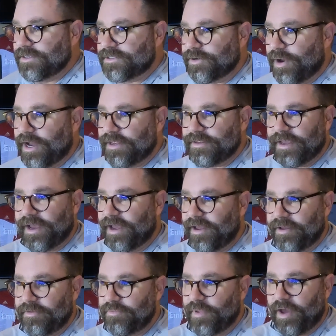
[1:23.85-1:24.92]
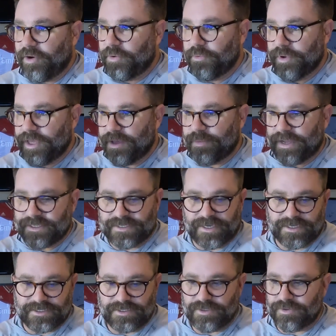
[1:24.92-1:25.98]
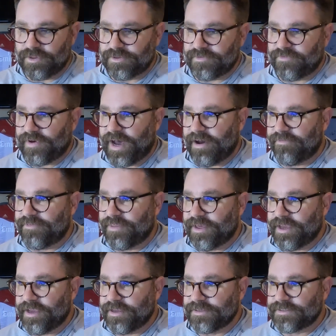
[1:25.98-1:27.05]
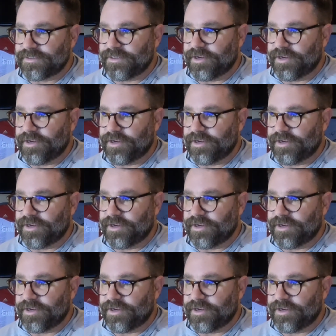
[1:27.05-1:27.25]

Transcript: So I on a whim, I texted you those five things,